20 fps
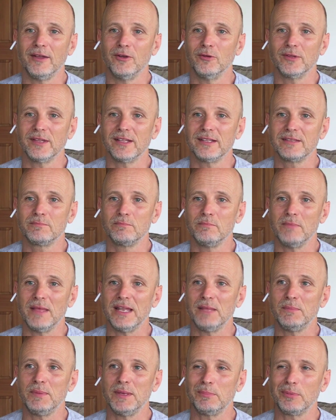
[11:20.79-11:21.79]
I know that
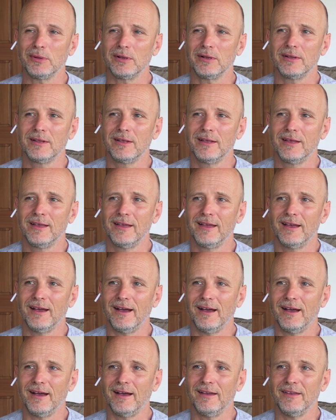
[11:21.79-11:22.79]
many people
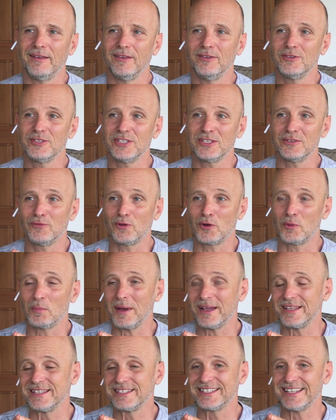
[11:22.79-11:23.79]
use it for
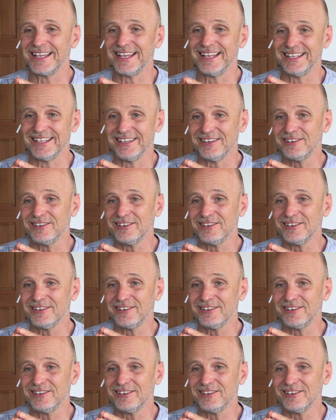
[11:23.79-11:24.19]
months and